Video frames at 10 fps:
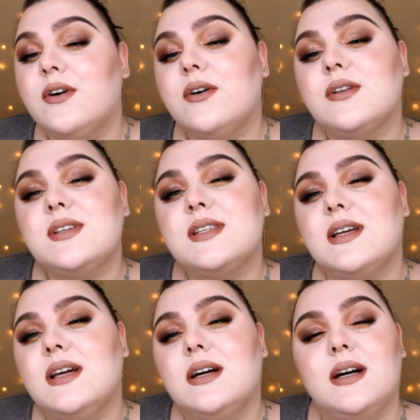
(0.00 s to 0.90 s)
Foils
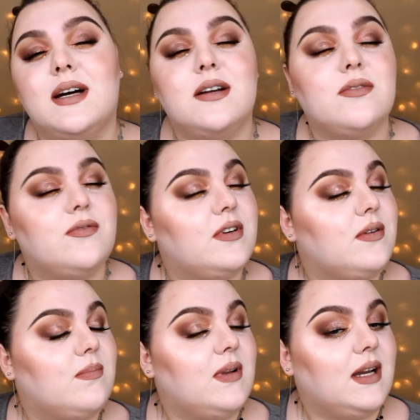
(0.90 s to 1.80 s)
are
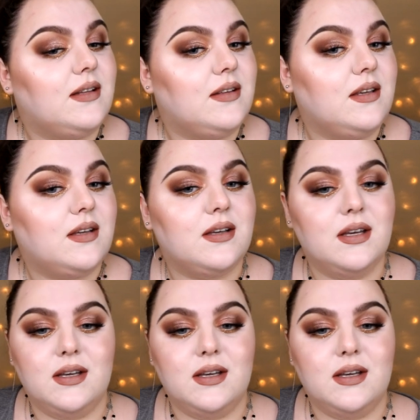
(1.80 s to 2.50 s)
very blinding,